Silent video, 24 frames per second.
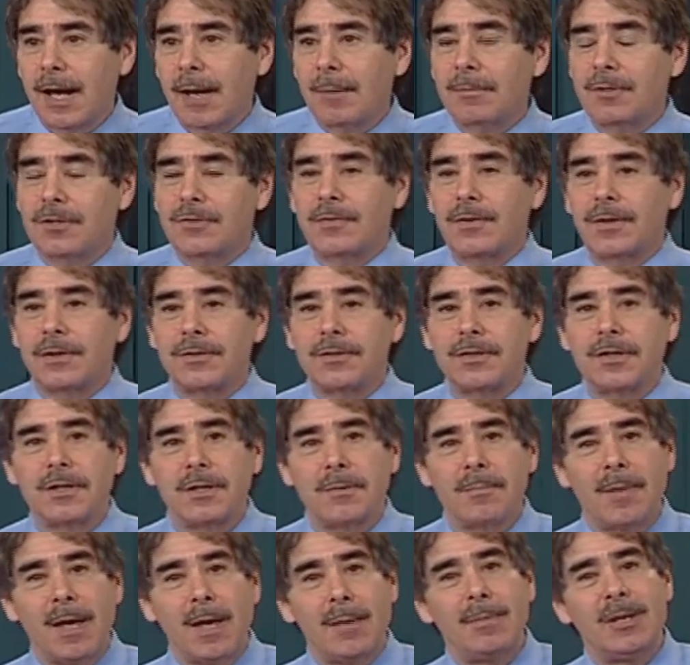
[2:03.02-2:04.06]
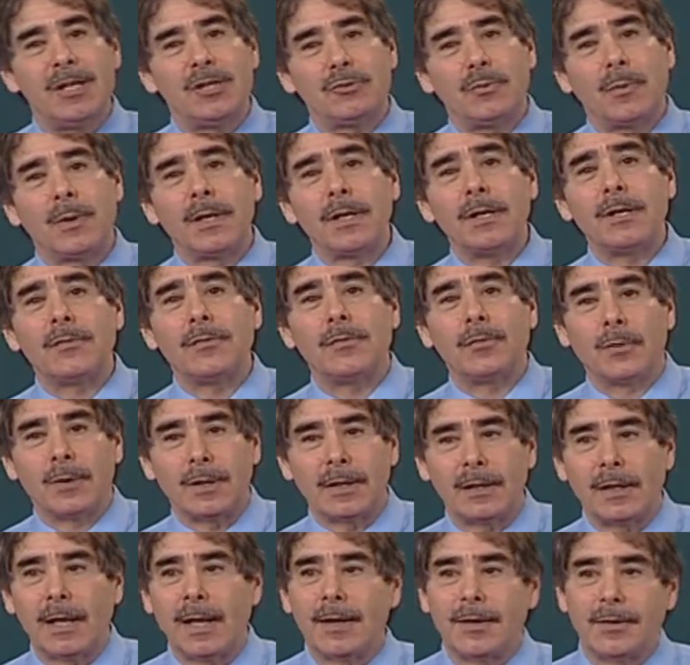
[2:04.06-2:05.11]
and atmospheres into maybe 20 to
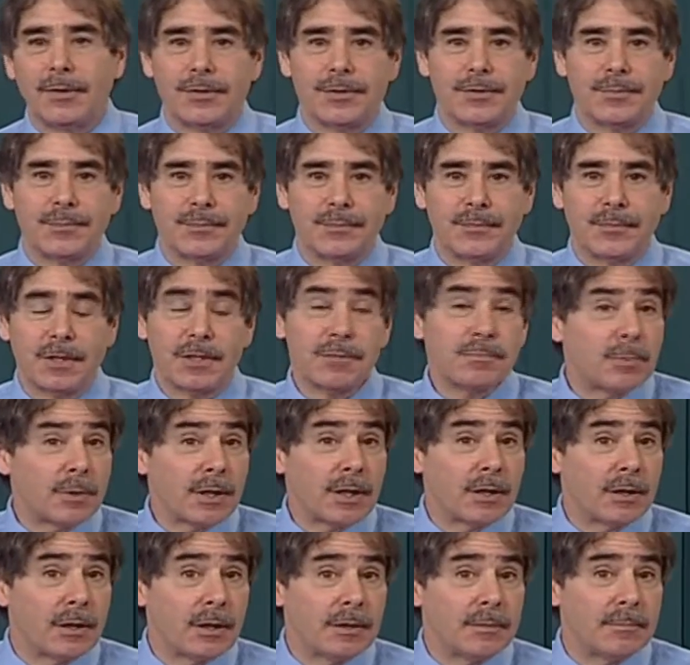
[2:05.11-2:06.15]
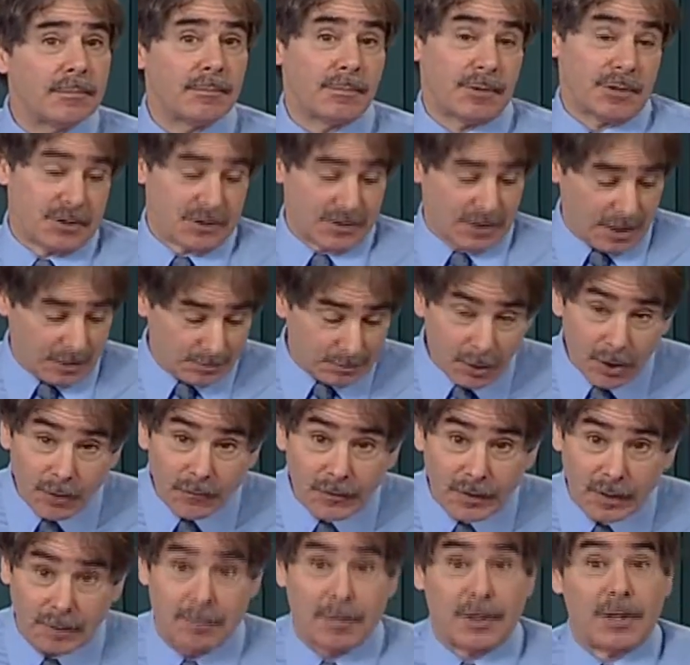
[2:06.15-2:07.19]
40 layers. That's pretty good, but it's not
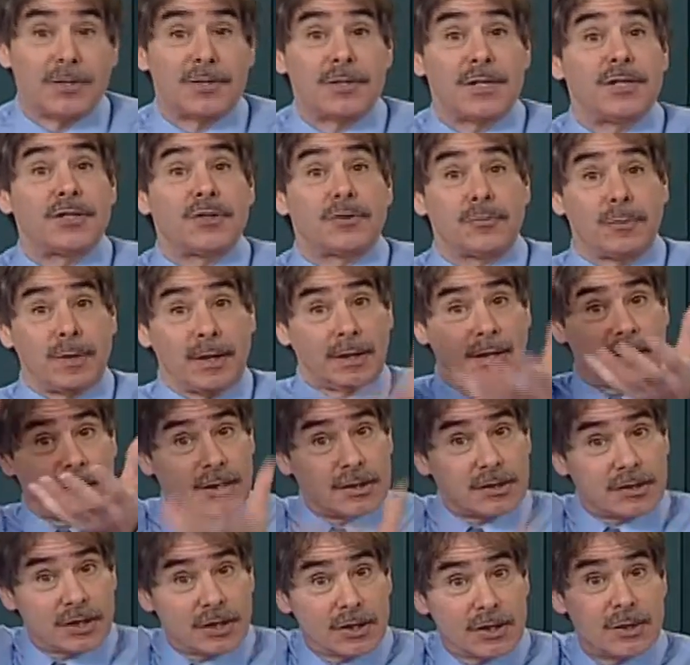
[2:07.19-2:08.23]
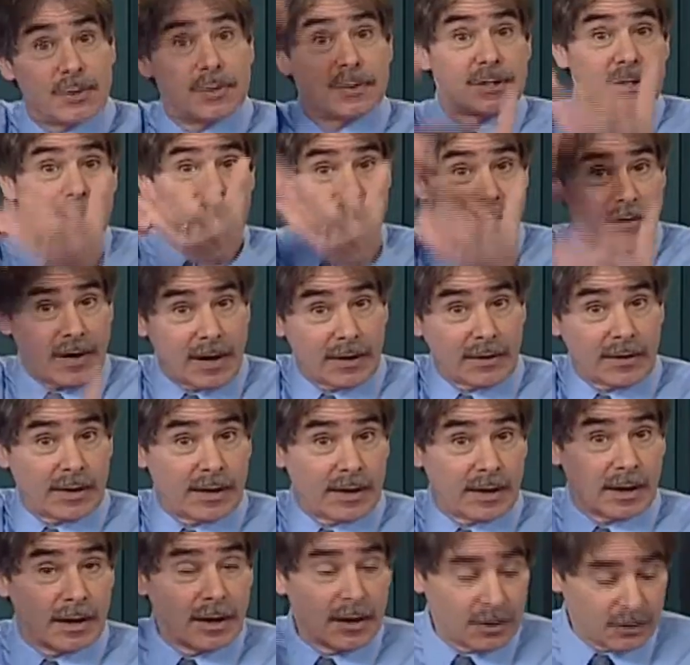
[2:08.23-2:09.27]
perfect because these are really continuously
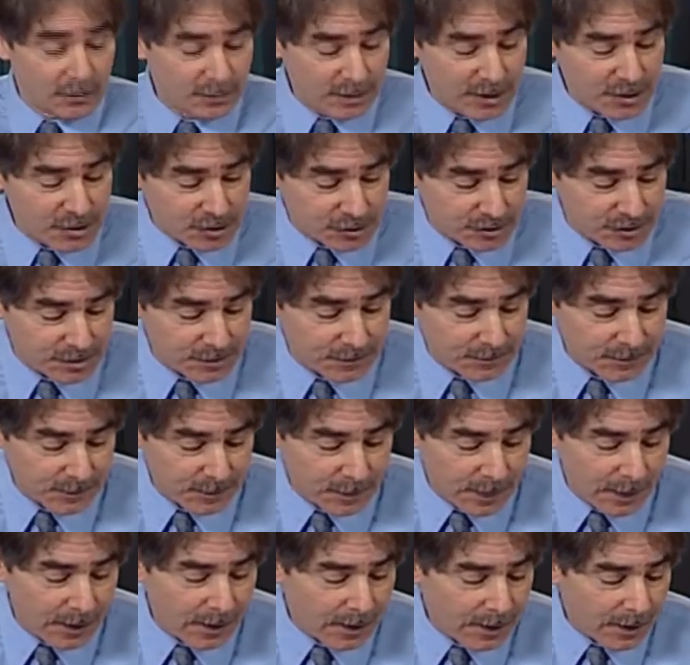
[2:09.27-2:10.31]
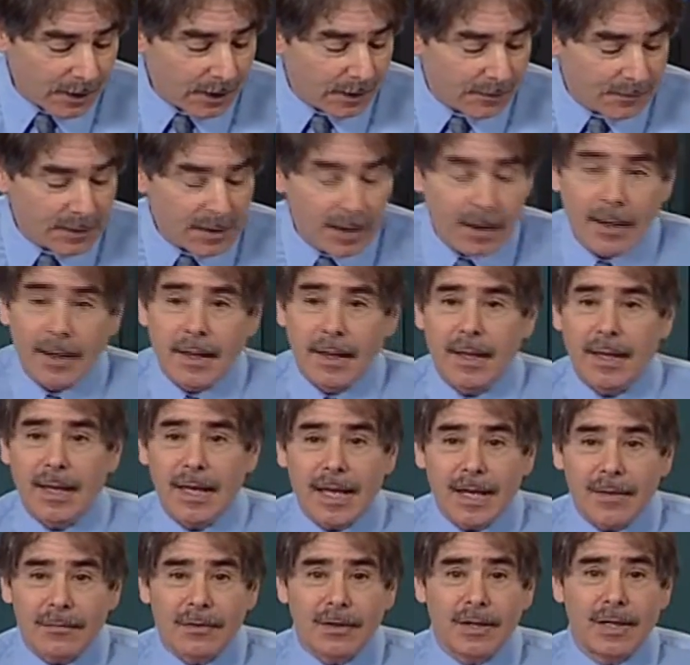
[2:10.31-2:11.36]
varying regions.
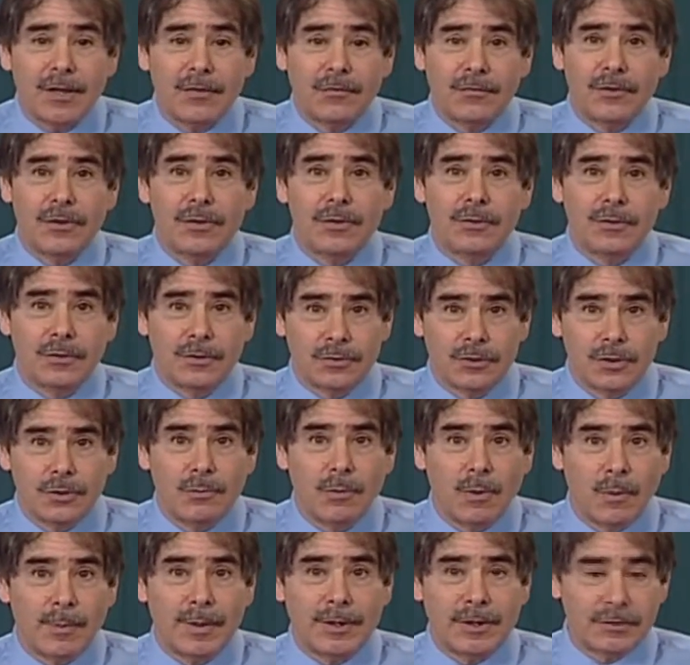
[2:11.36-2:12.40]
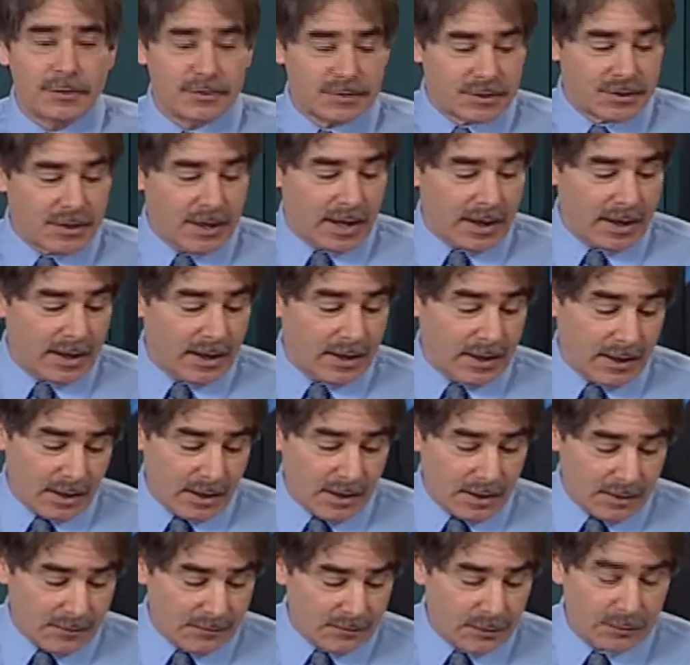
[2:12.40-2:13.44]
Even if you do what we do today,
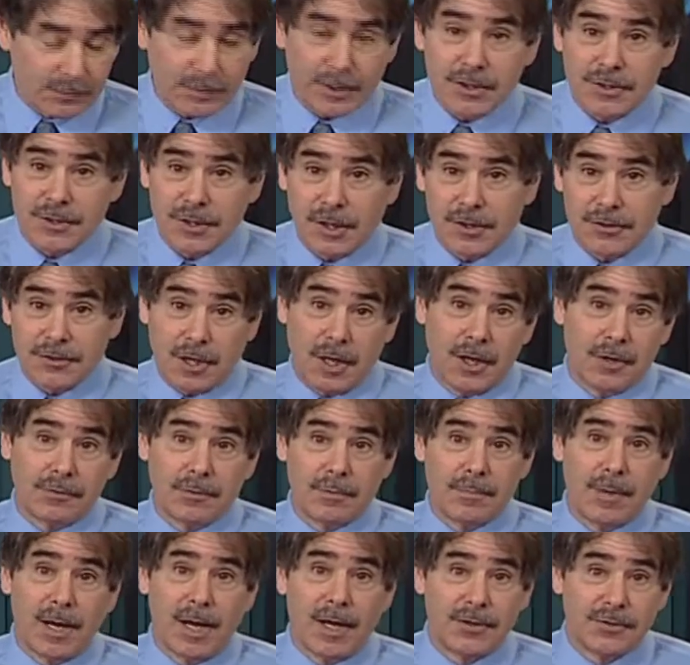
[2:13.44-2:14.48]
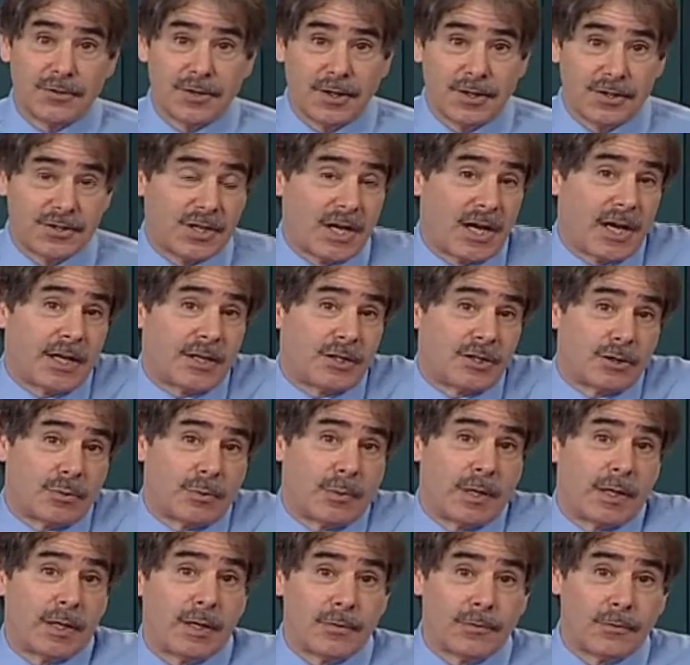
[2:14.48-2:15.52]
grid cells 100 miles on a side and
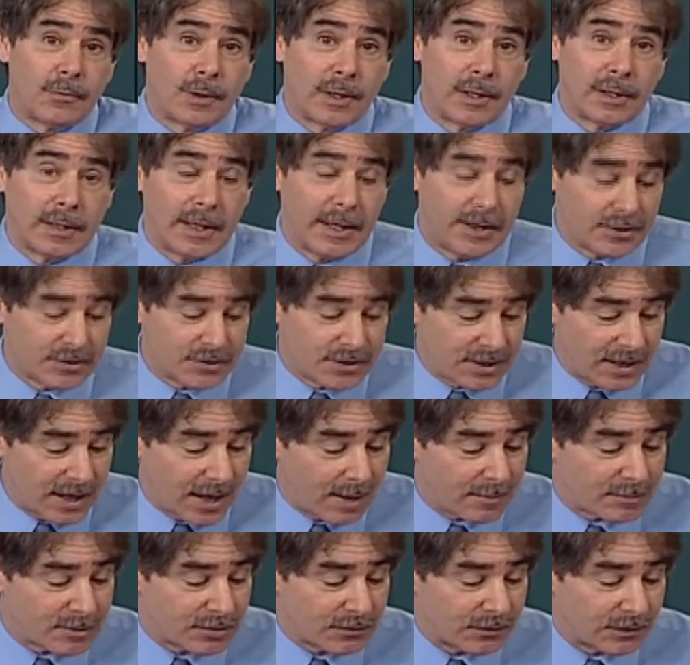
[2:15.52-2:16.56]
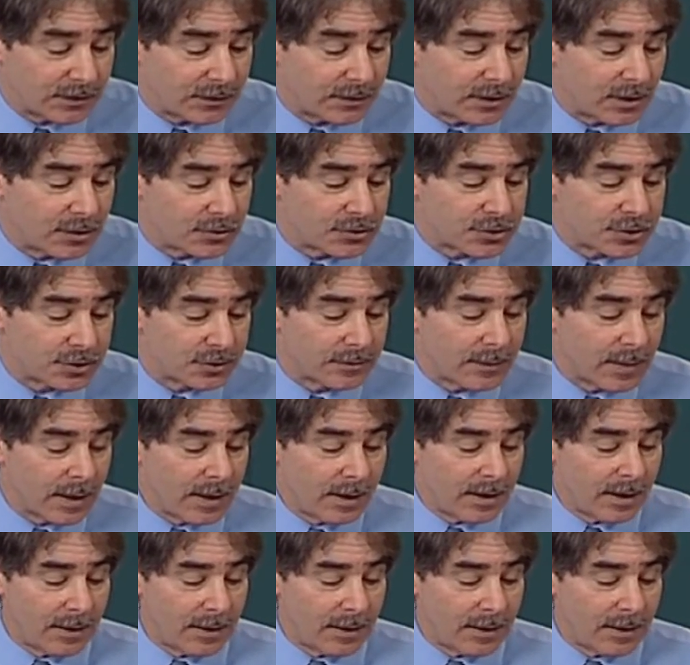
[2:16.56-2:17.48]
20 to 40 layers in the atmosphere and ocean,